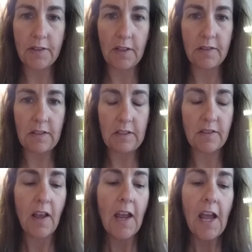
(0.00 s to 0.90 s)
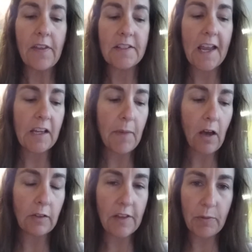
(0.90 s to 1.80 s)
process is. And then take them
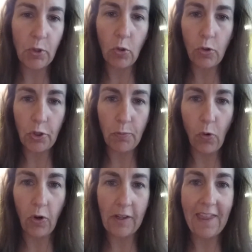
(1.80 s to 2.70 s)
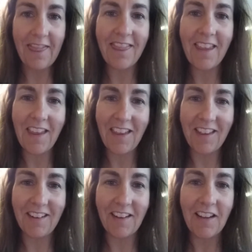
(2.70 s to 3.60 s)
out and let them cool on your board, and
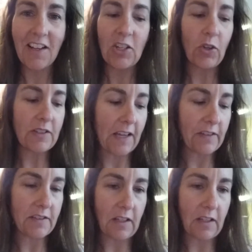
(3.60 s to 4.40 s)
then you can take the